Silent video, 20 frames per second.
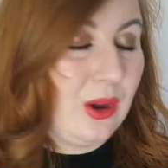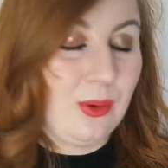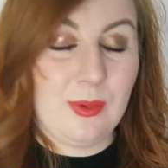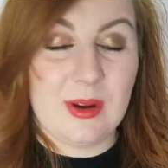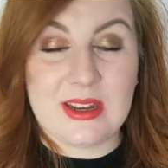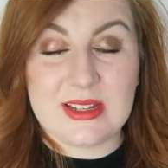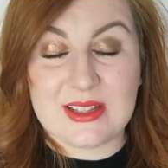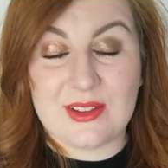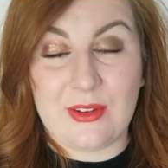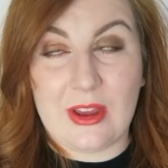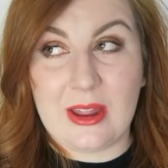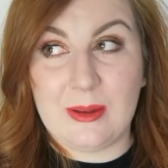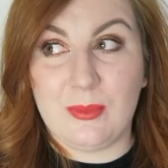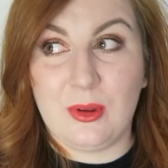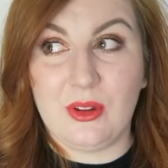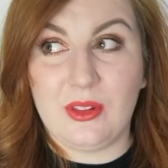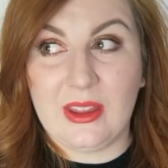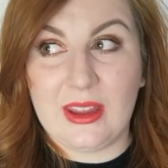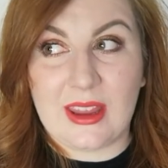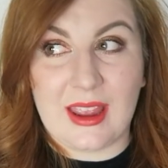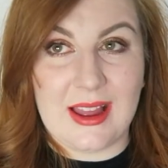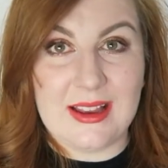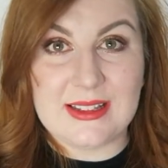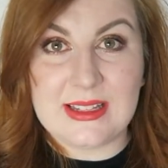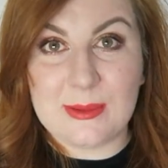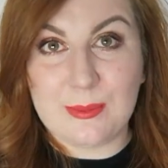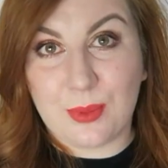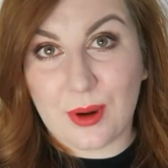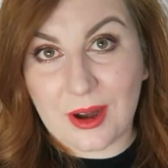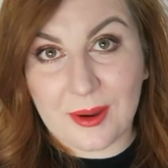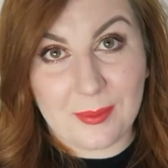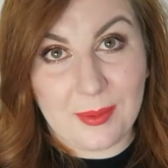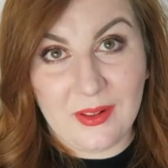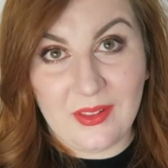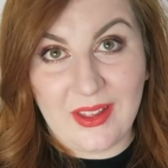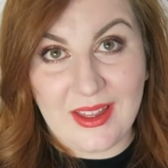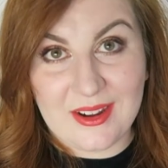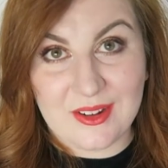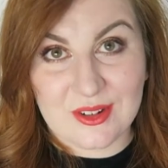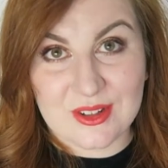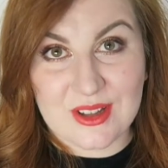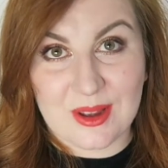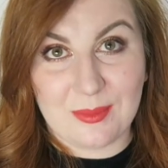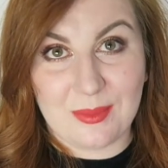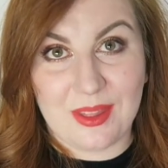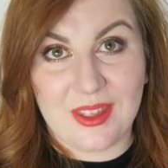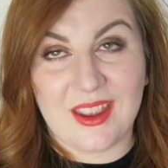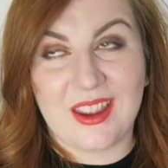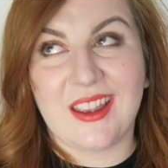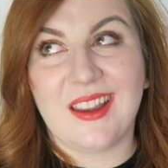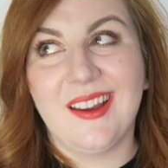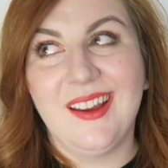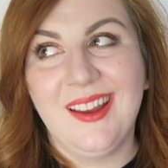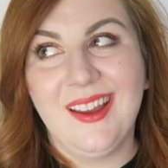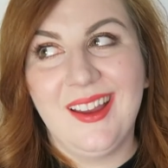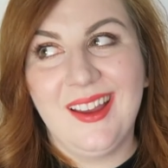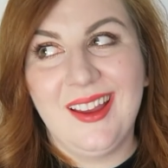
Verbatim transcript: whereas if I had put like a deep purple in or something,